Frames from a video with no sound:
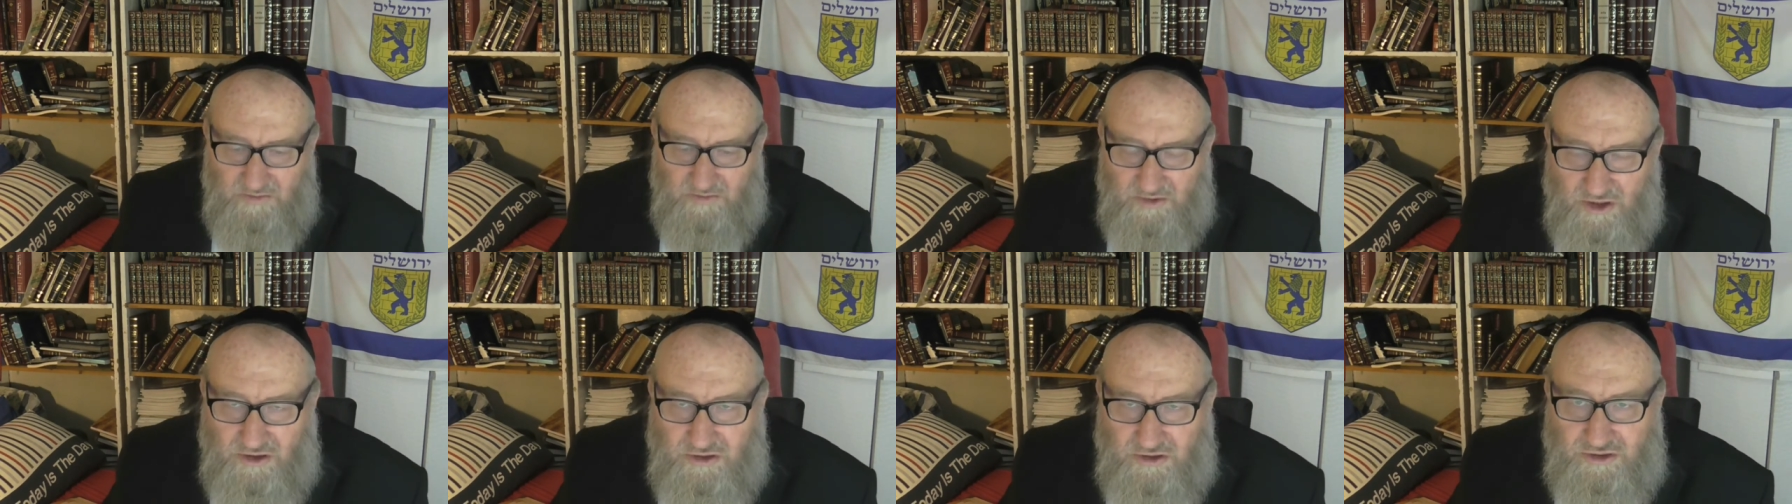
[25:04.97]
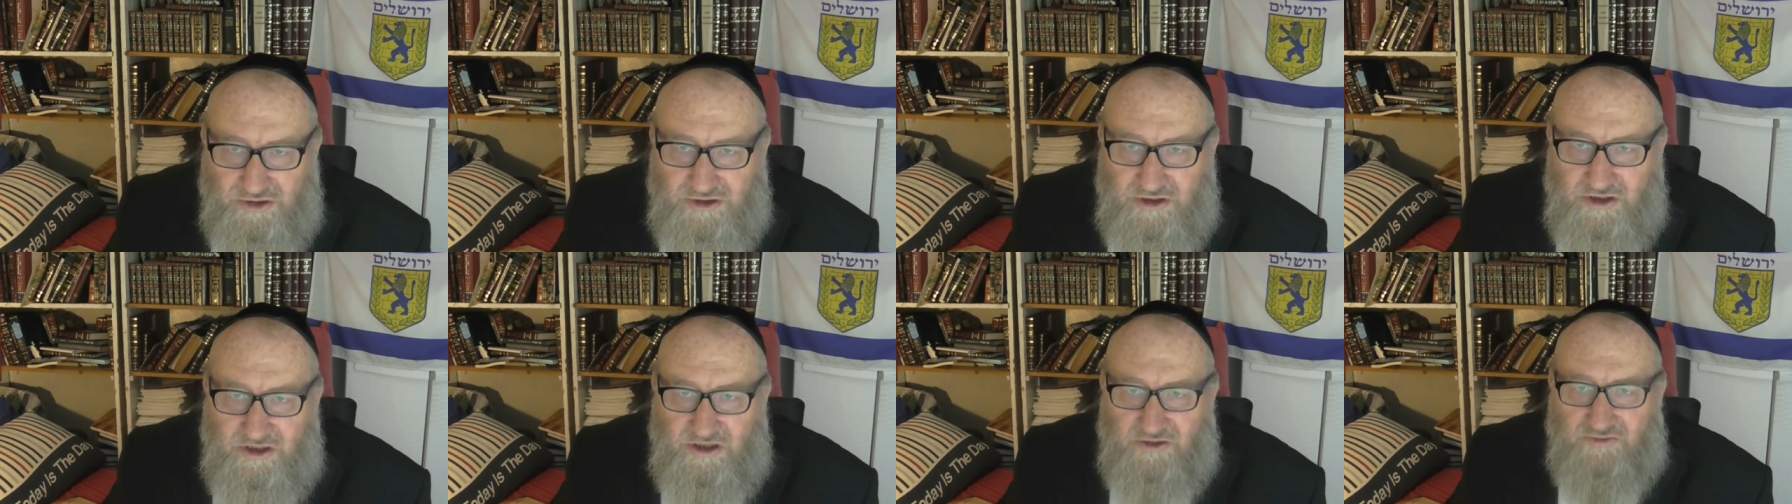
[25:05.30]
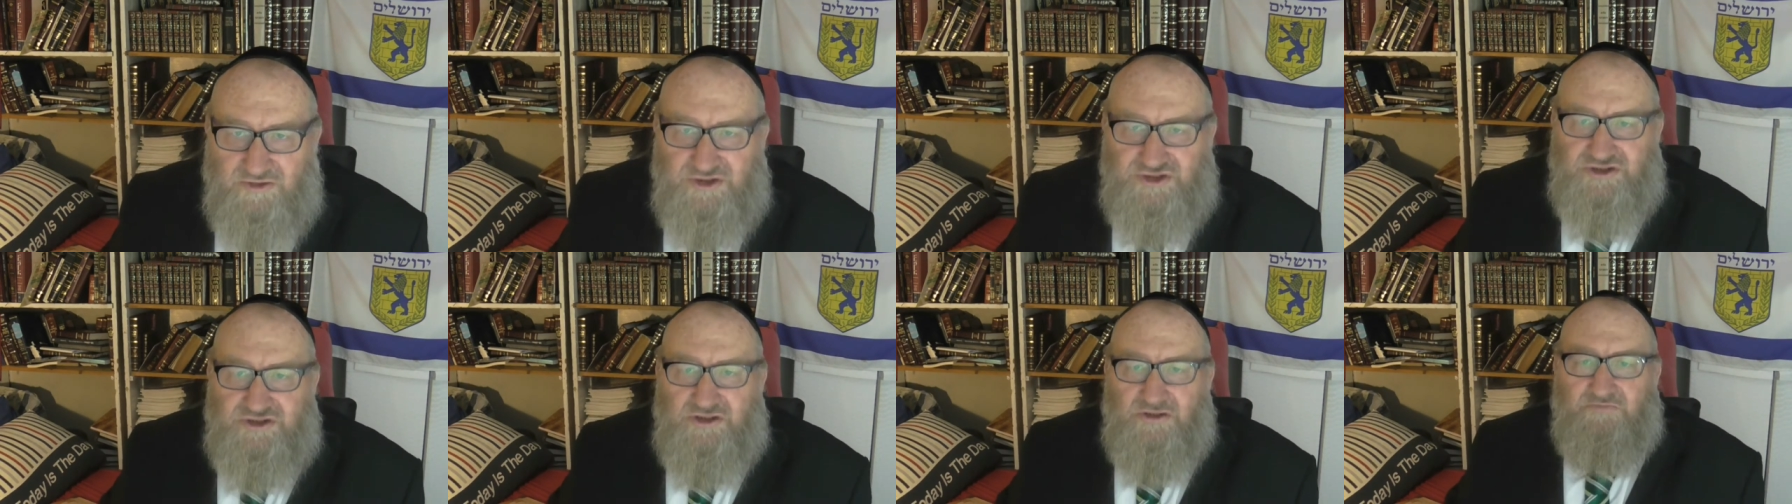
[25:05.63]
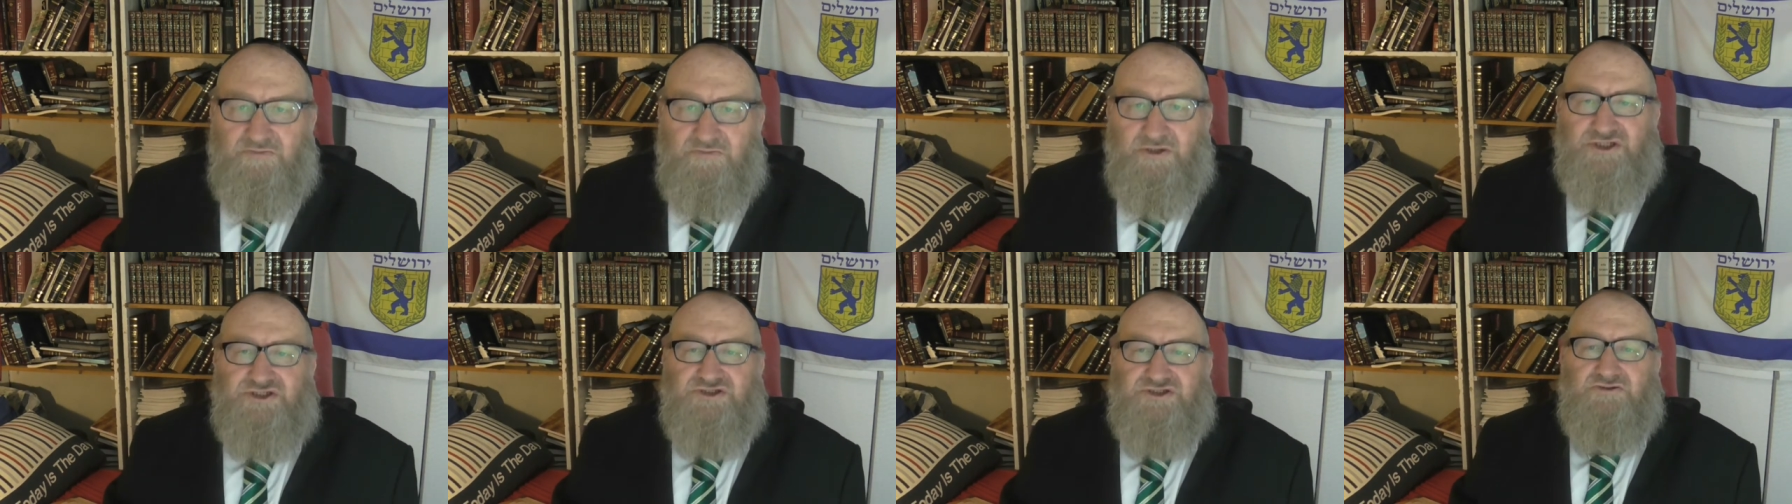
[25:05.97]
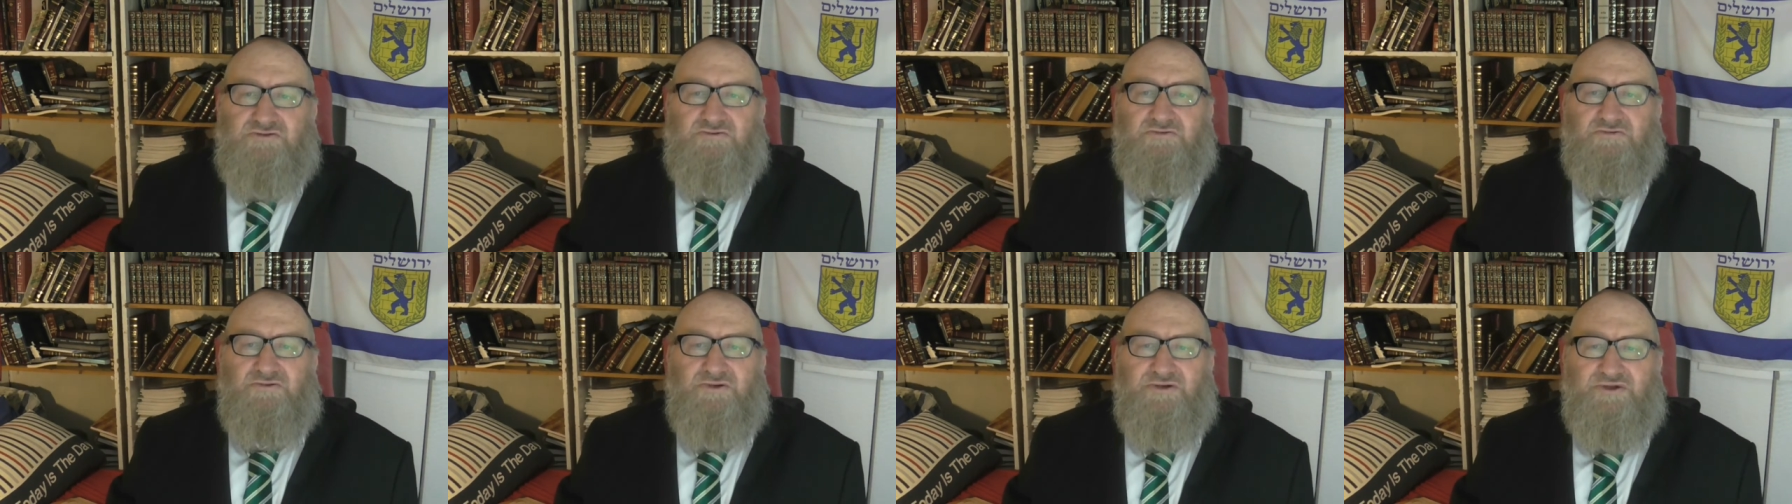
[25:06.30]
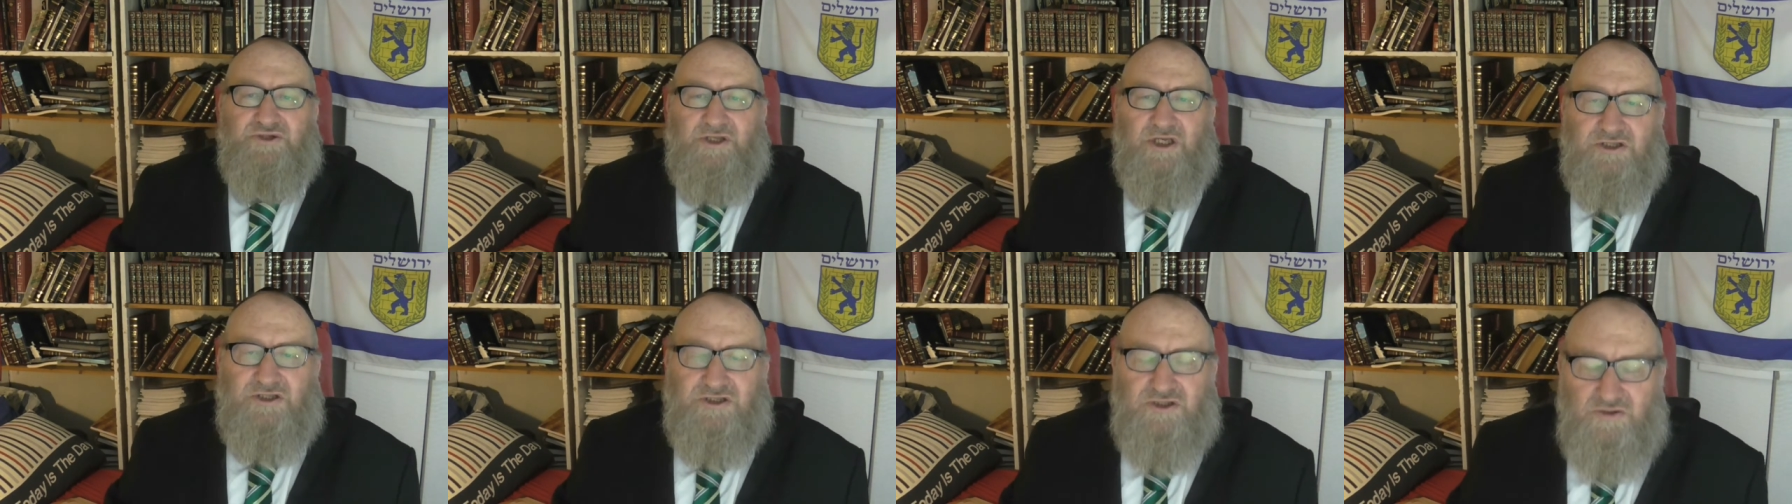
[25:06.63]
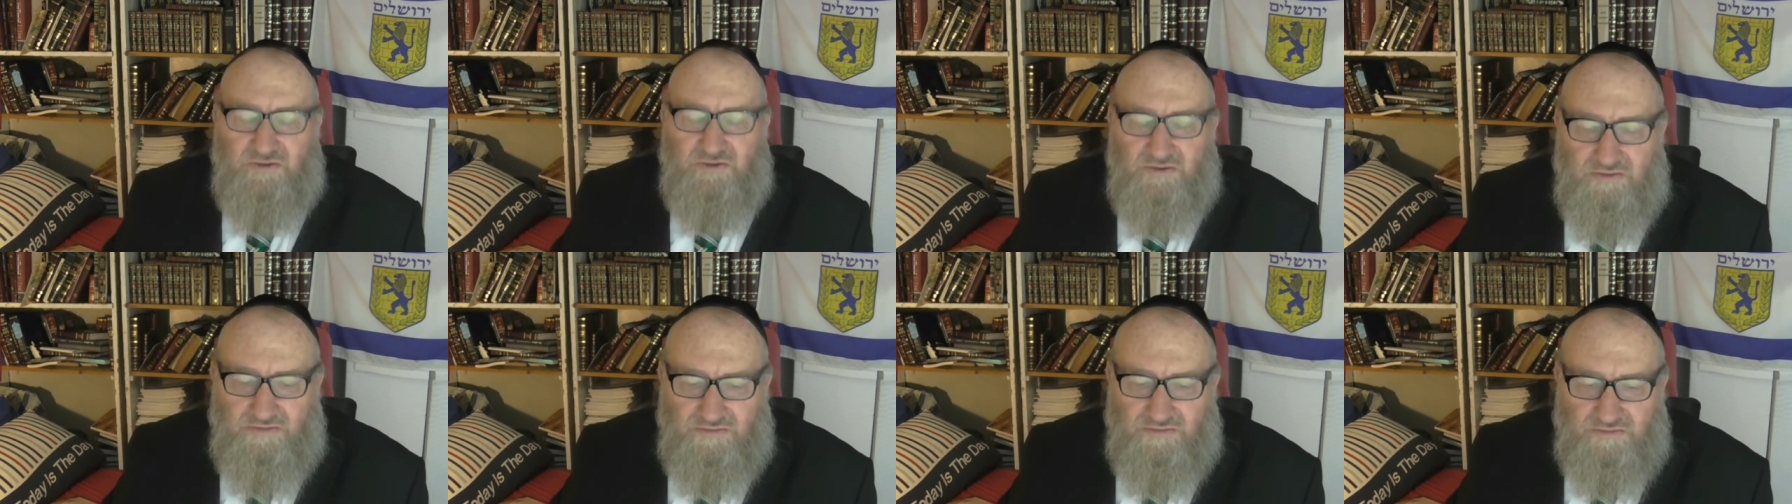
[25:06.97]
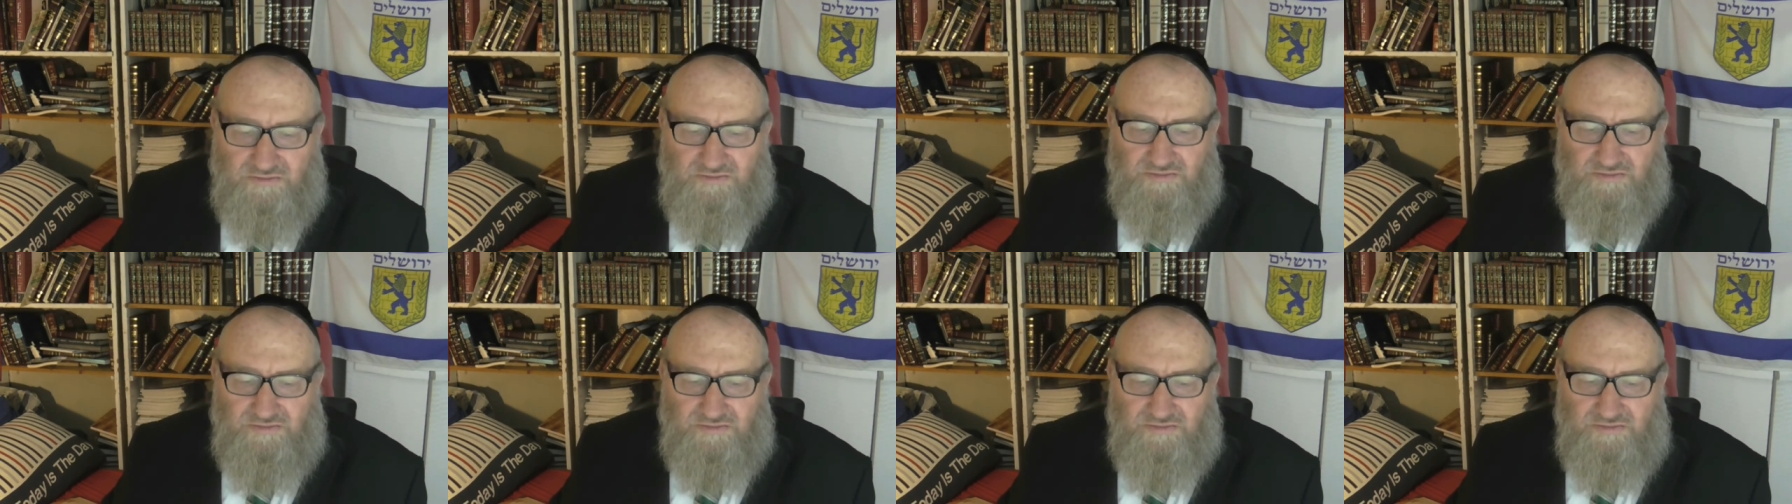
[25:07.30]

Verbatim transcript: The Lord God of Israel bless you. Thank you.